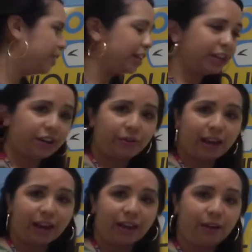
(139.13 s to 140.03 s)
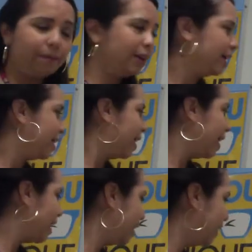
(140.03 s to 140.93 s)
video game
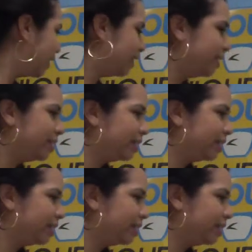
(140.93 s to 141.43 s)
and